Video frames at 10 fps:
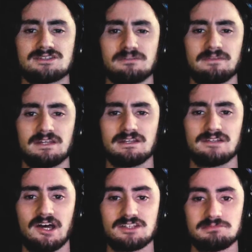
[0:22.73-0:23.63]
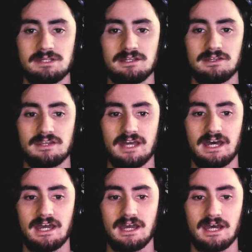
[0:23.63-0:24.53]
Something tells me
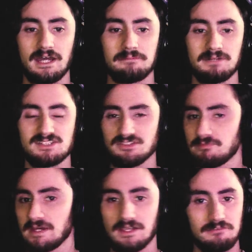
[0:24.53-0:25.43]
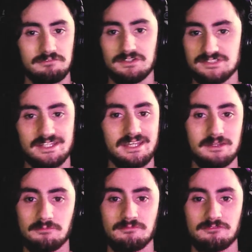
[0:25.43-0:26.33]
that I must have been confusing
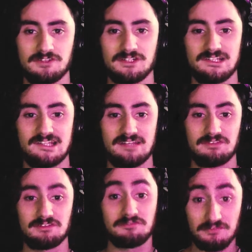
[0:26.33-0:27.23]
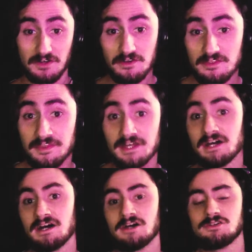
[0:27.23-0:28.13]
him for David Firth,
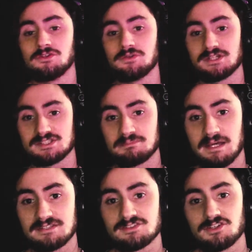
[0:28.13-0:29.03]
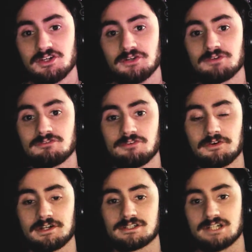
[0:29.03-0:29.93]
who is best known
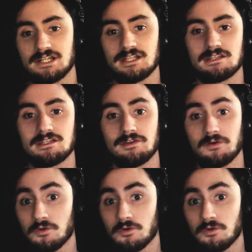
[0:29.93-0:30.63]
for creating the